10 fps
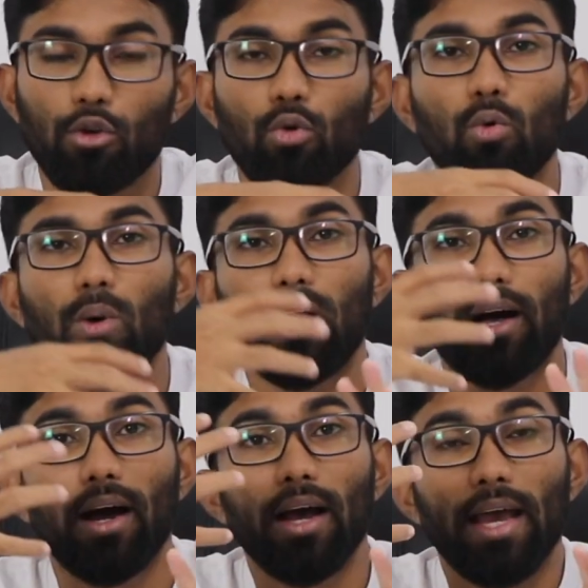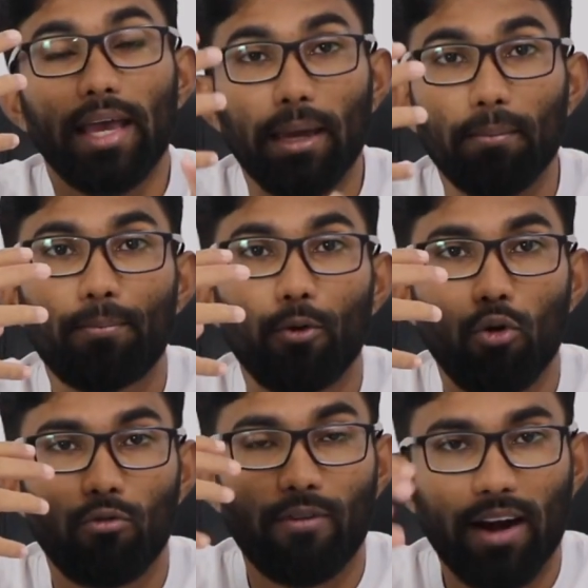to
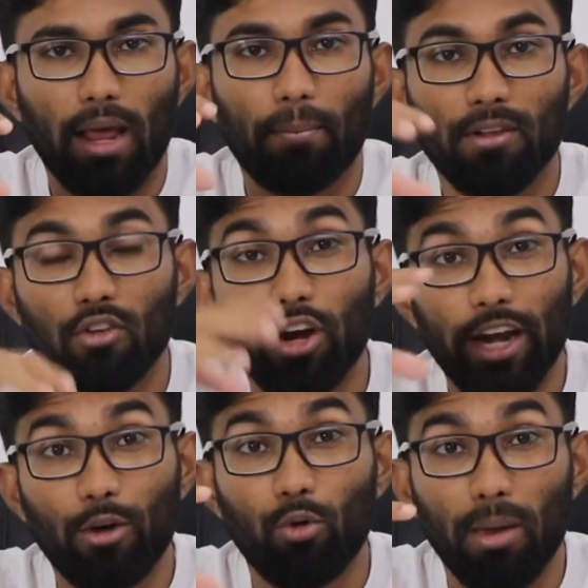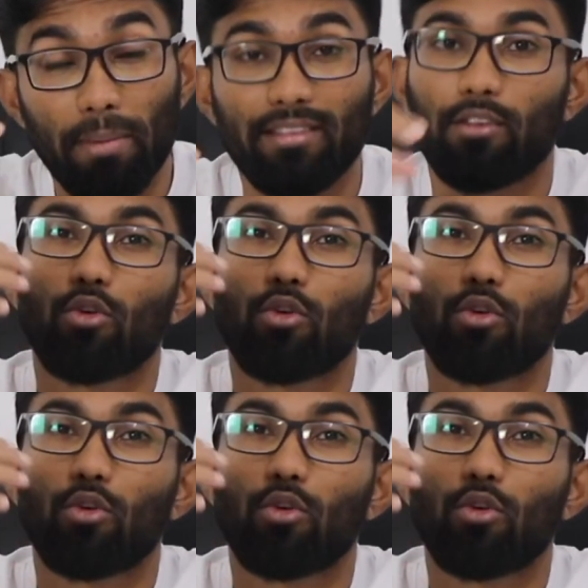improve what happens on a day-to-day basis.